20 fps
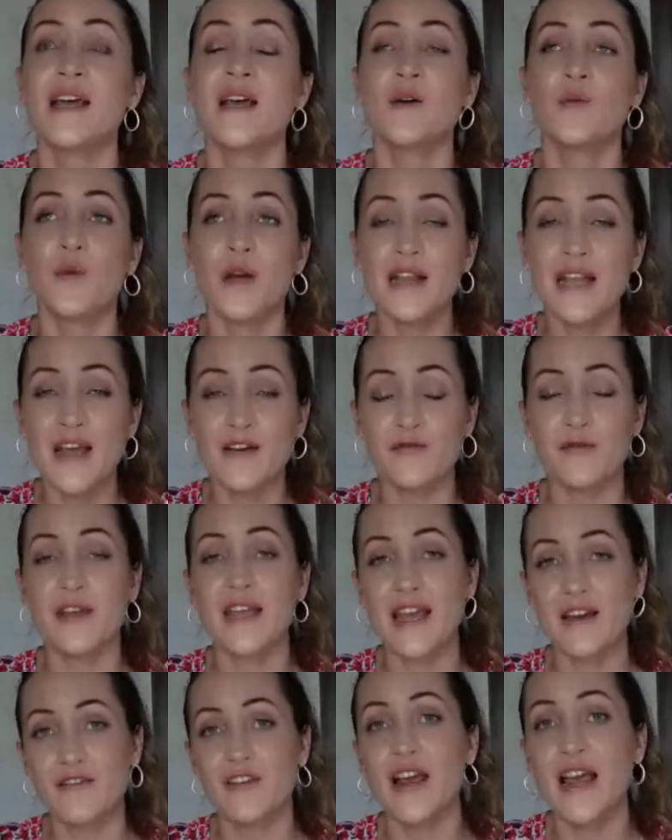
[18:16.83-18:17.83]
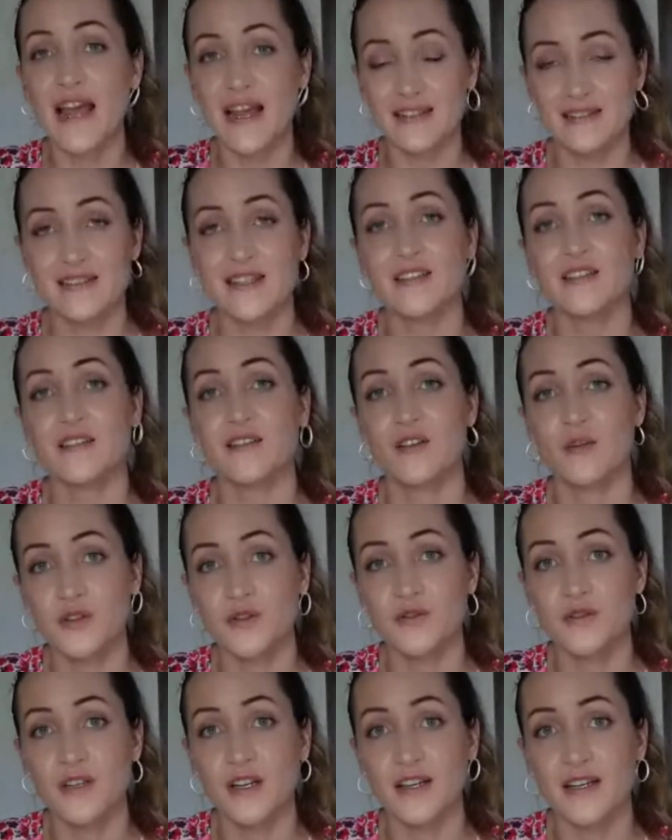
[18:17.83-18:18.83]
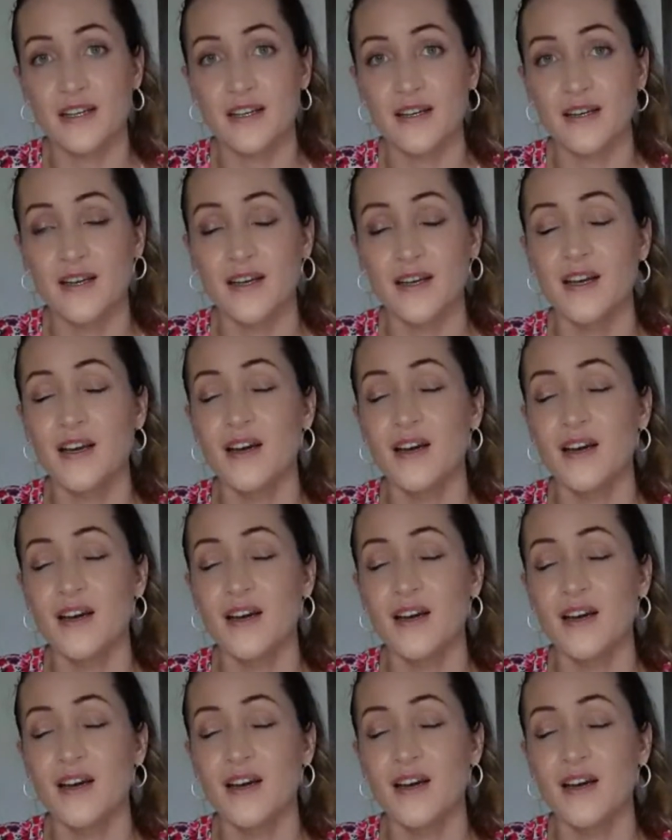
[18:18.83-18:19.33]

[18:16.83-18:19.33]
When have we ever had such an opportunity?